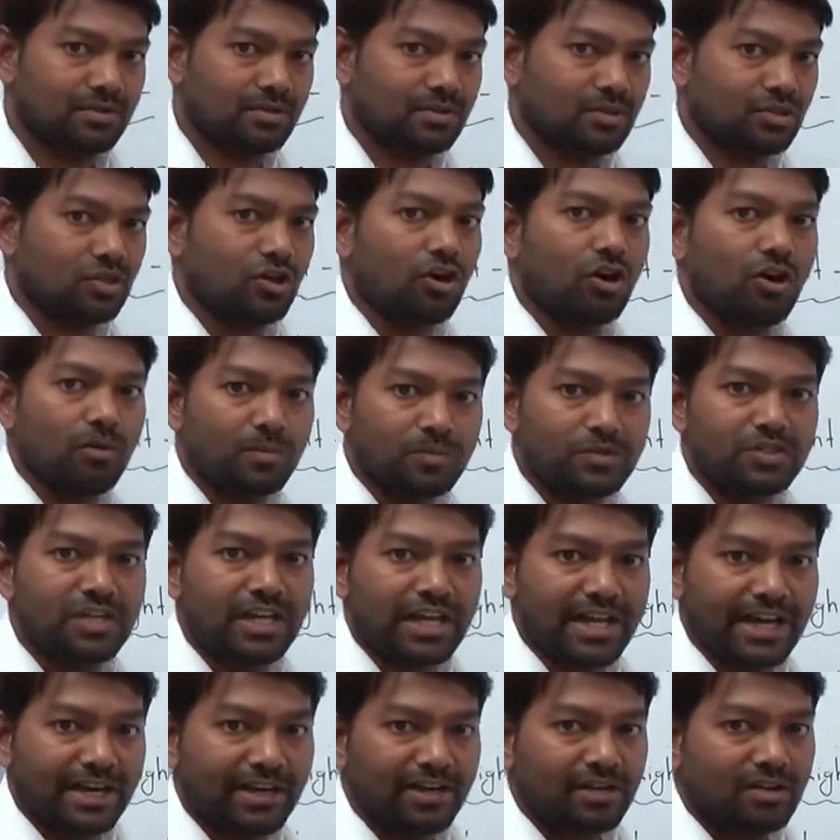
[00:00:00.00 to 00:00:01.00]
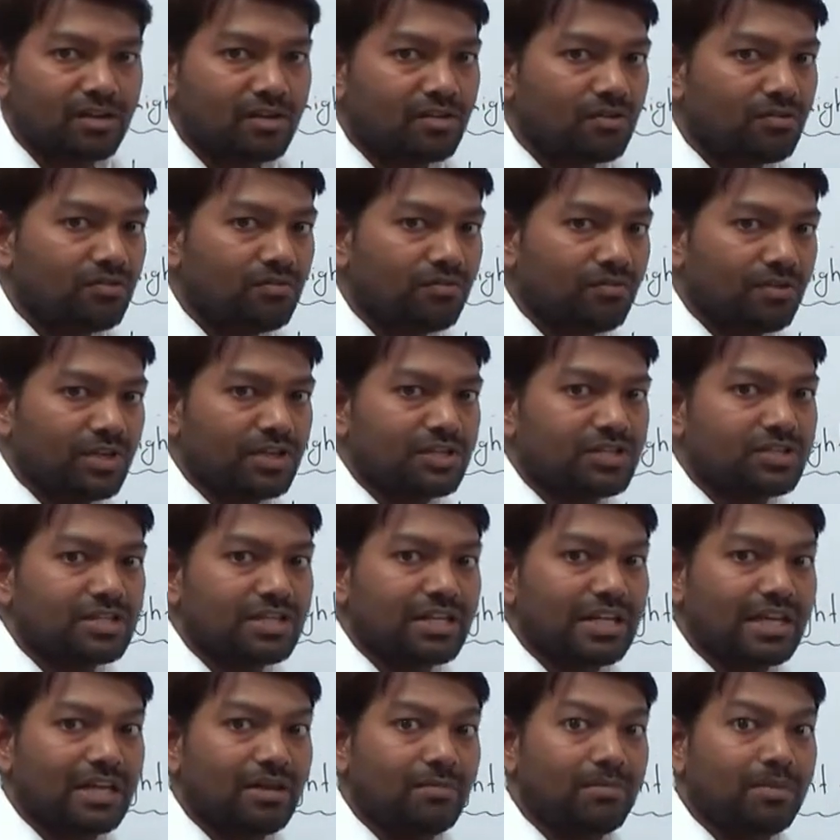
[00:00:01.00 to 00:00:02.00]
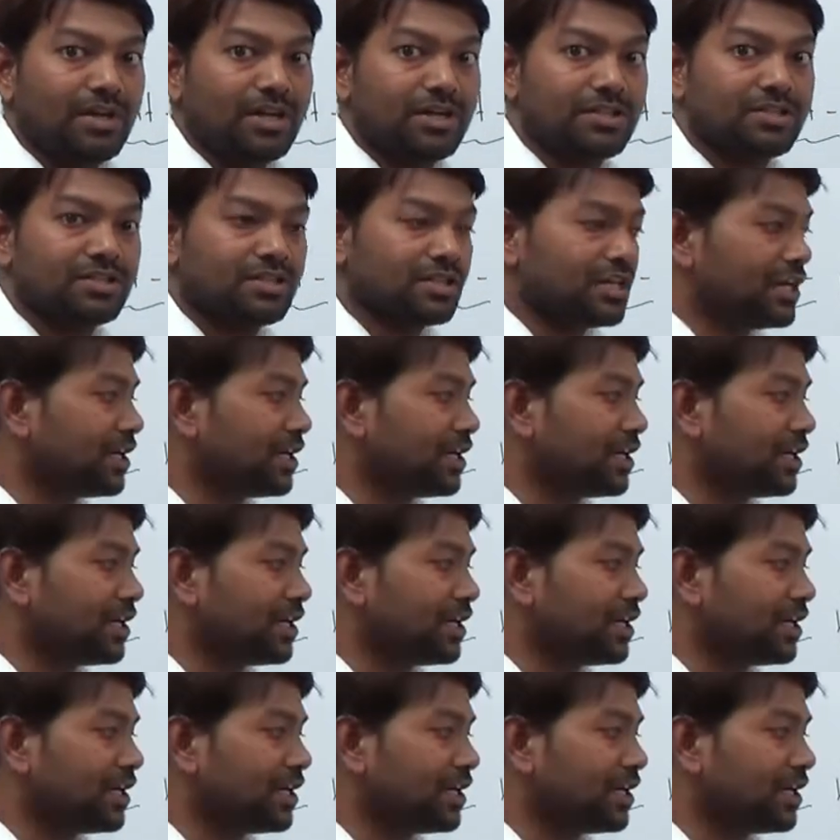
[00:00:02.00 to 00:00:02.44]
The object which emits